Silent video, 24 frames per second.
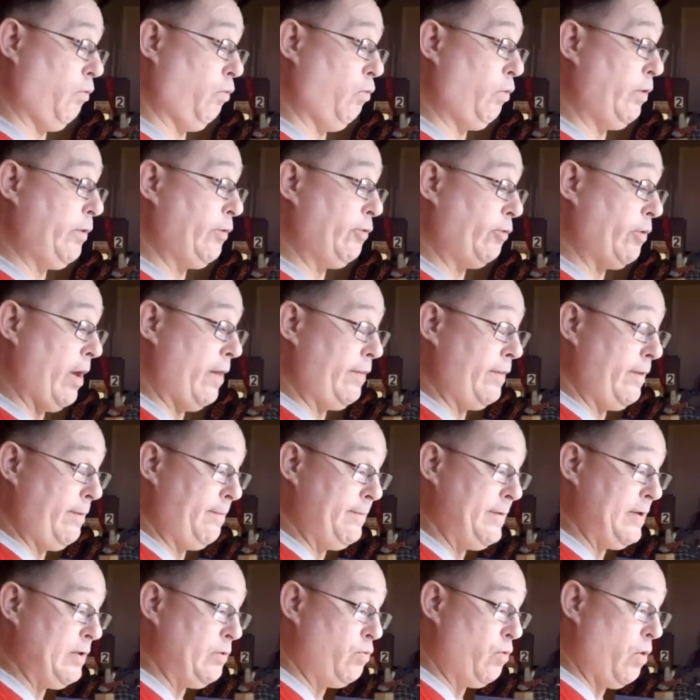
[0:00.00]
we run the
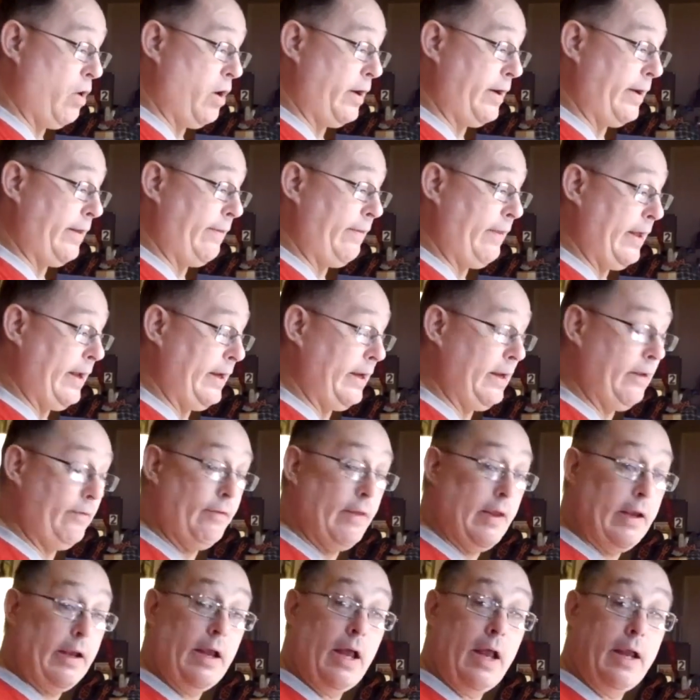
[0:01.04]
B1, and
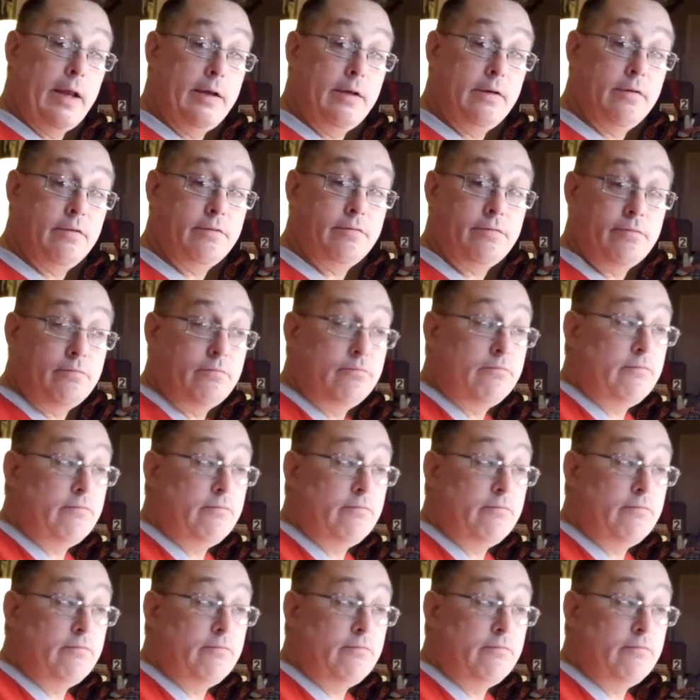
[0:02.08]
they kind of